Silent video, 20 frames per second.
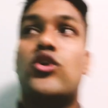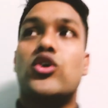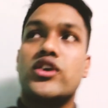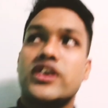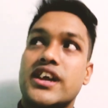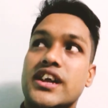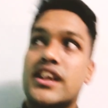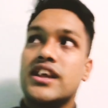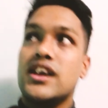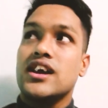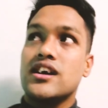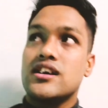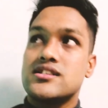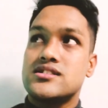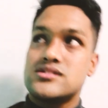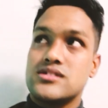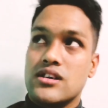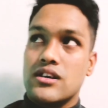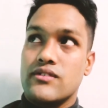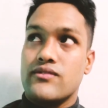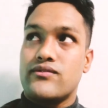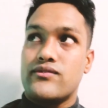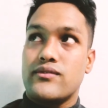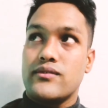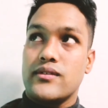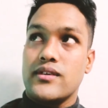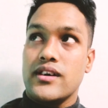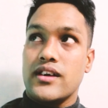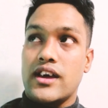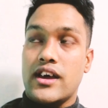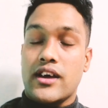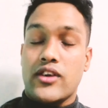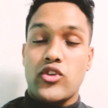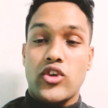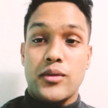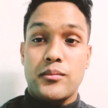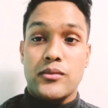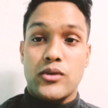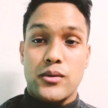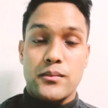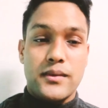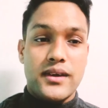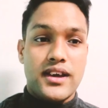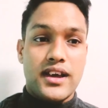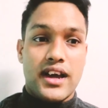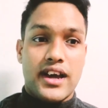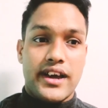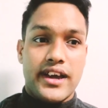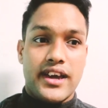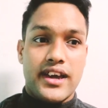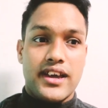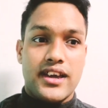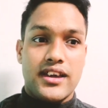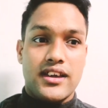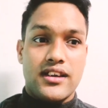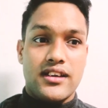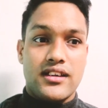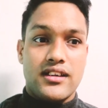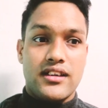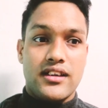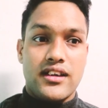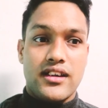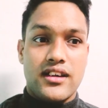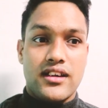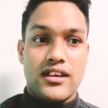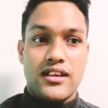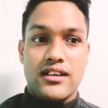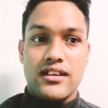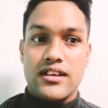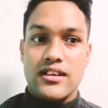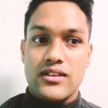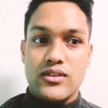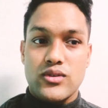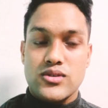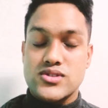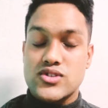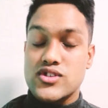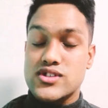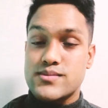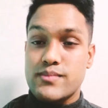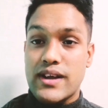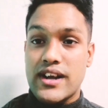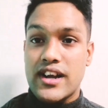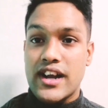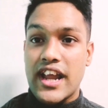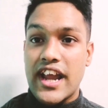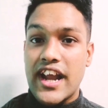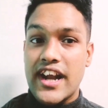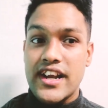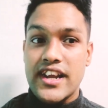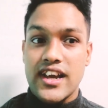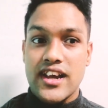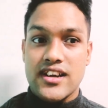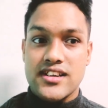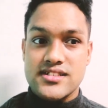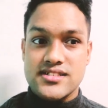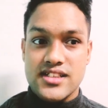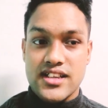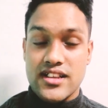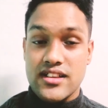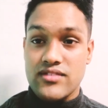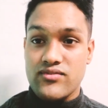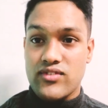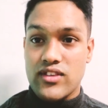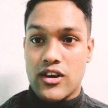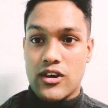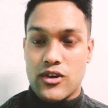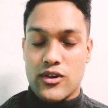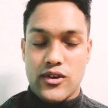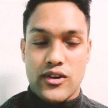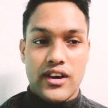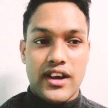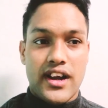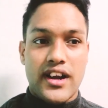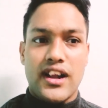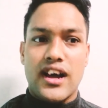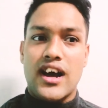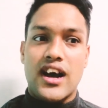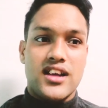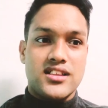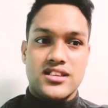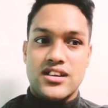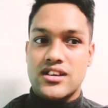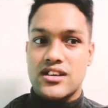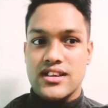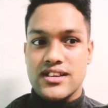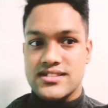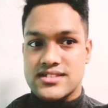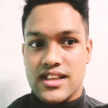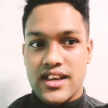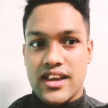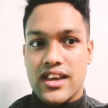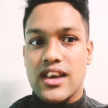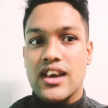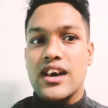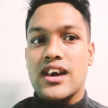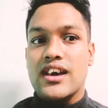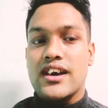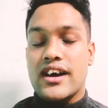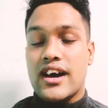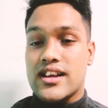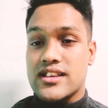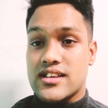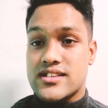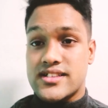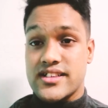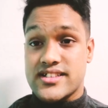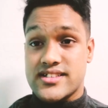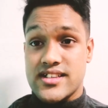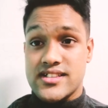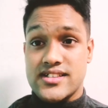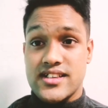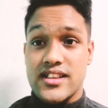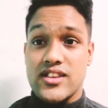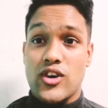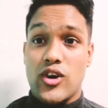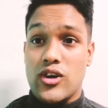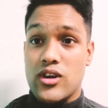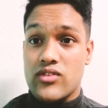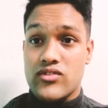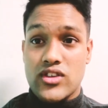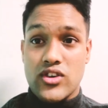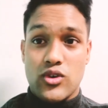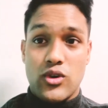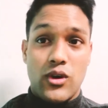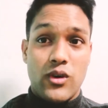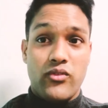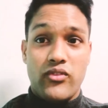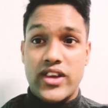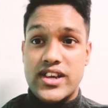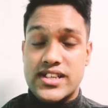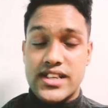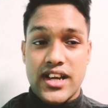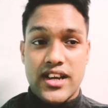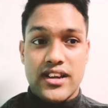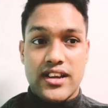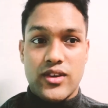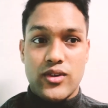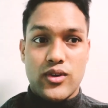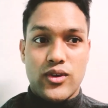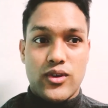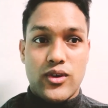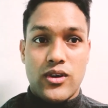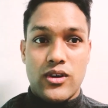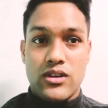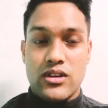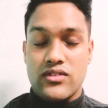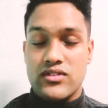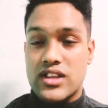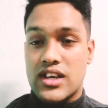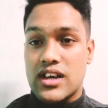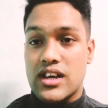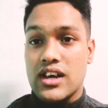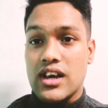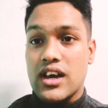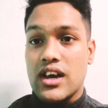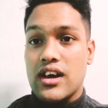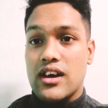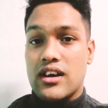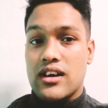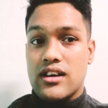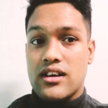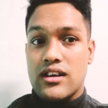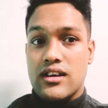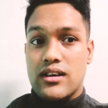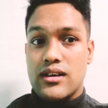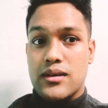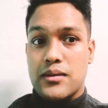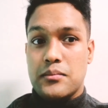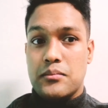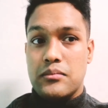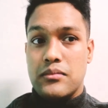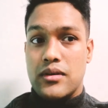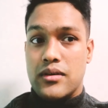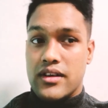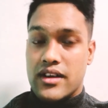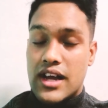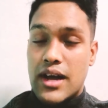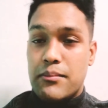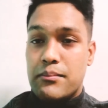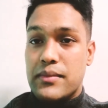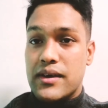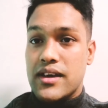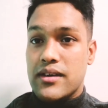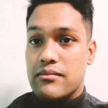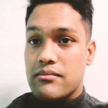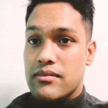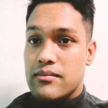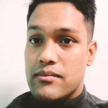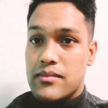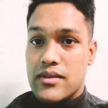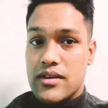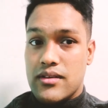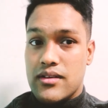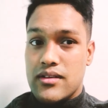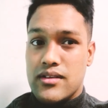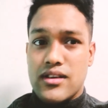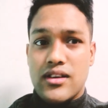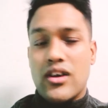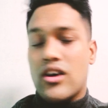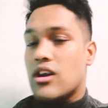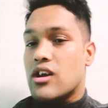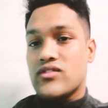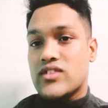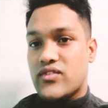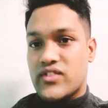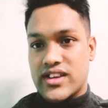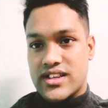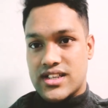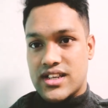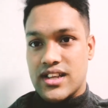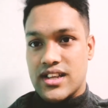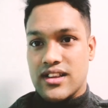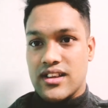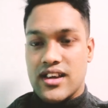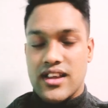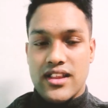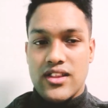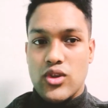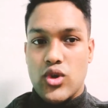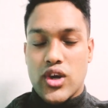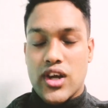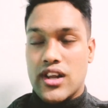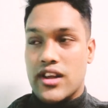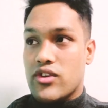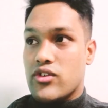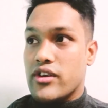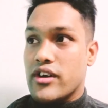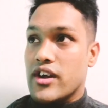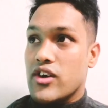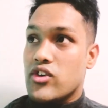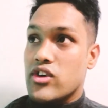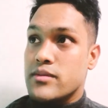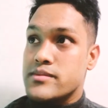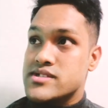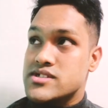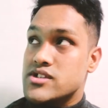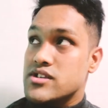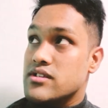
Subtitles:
14 years of aquarium hobby, I used to spend 8 years in flower horn, and other is like other 6 years in all of the goldfish and, you know, all of the guppy, all of the fish in local aquarium